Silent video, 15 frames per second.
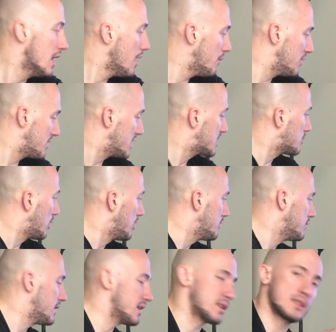But this one,
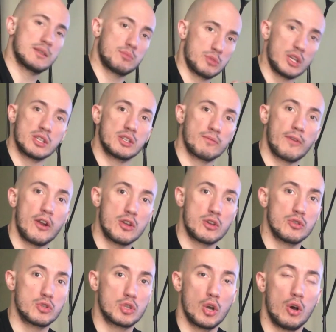it does a very good
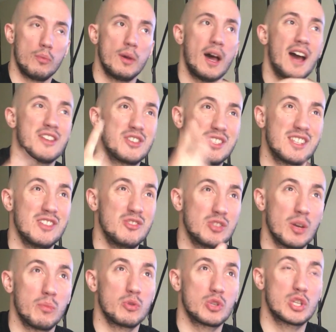job. I just didn't
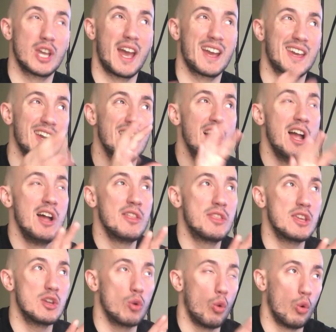double check the
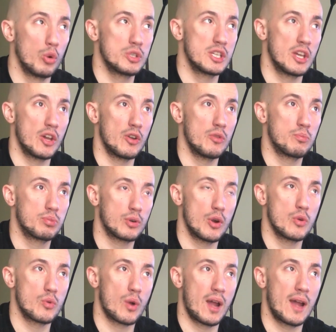audio
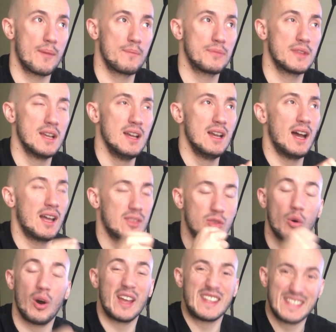program. I thought
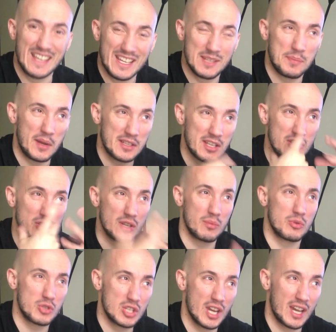I did, but I didn't double
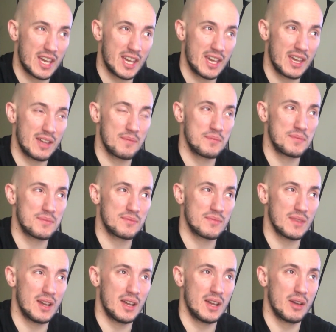check it
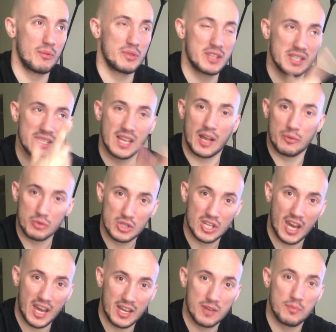with the sound
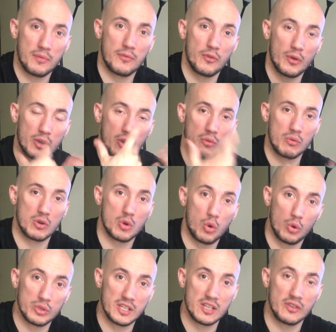check before I got
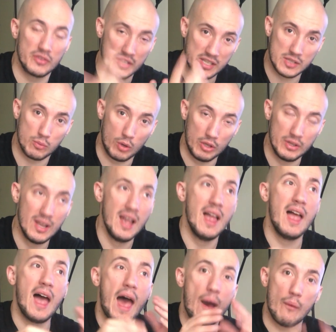recording on this one.
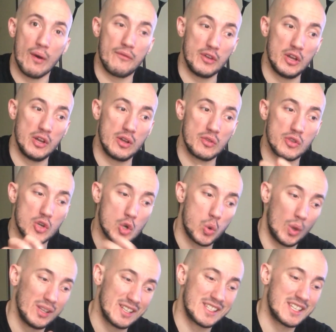However, the
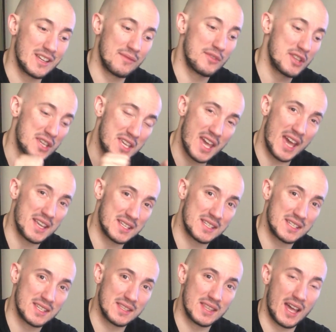quality of the
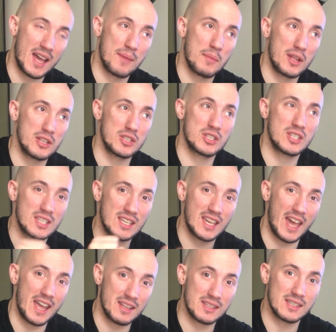guest that I managed to
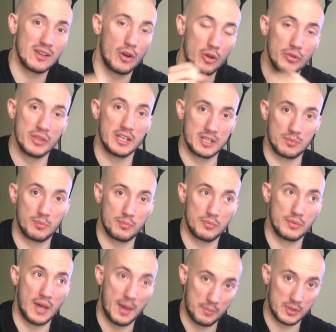get on this
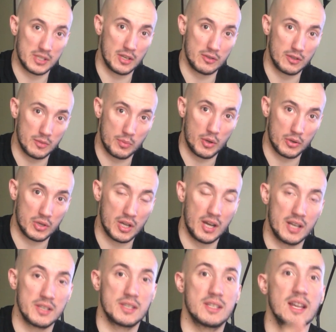episode of the
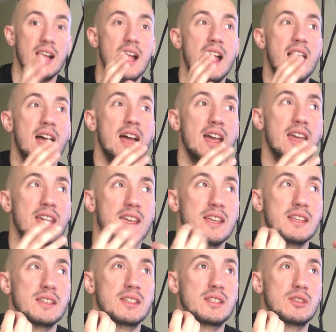podcast
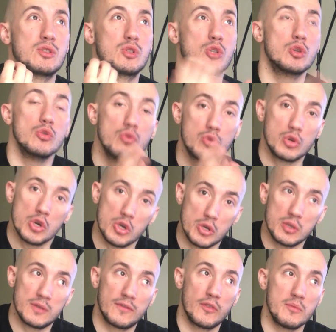is too good
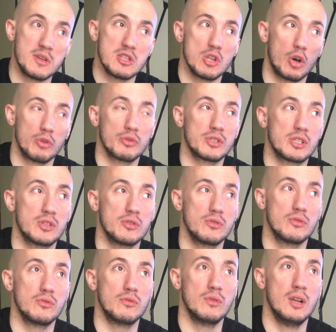for me not
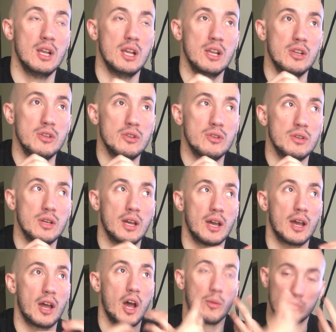to
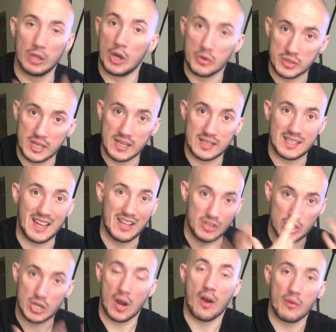upload it and
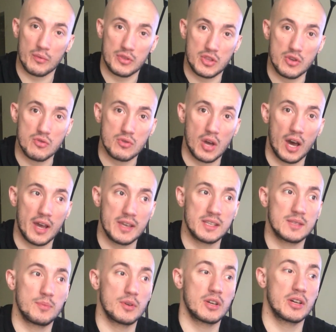share it with you guys,
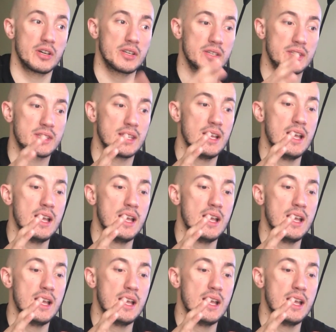because